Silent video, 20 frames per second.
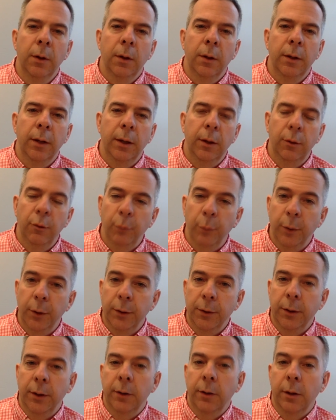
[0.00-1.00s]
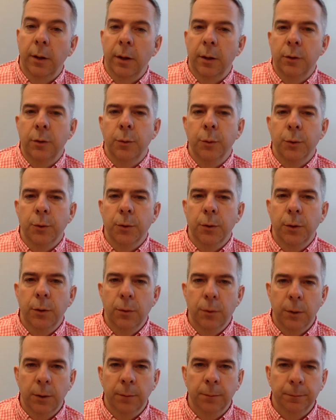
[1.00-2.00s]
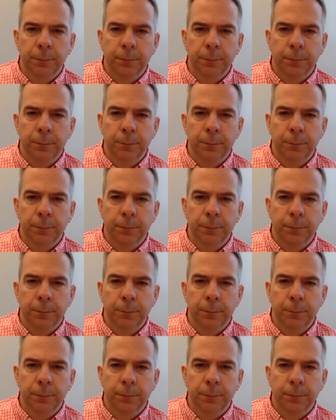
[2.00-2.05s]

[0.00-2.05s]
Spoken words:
that you've built and your customers are using.